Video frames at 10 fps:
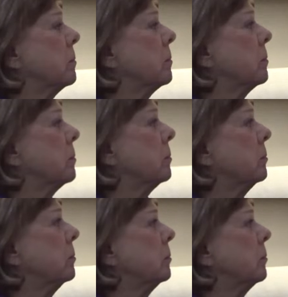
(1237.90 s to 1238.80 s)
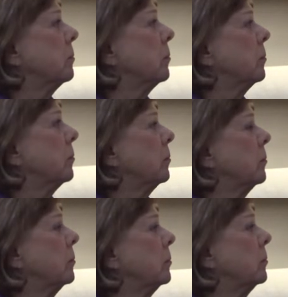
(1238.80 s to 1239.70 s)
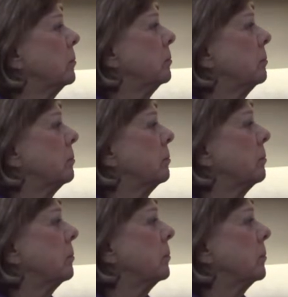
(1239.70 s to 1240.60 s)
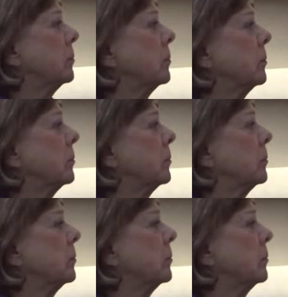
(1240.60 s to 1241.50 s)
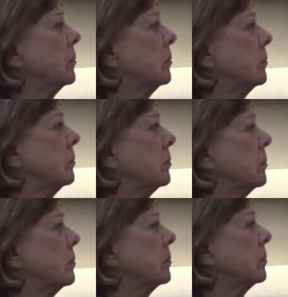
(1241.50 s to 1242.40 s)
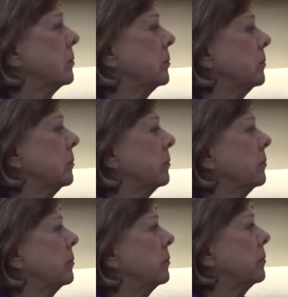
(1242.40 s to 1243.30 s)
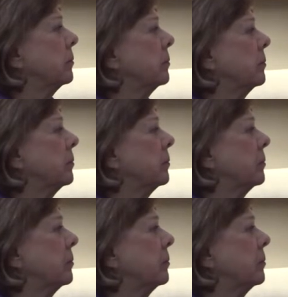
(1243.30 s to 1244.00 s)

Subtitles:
The person shown says nothing.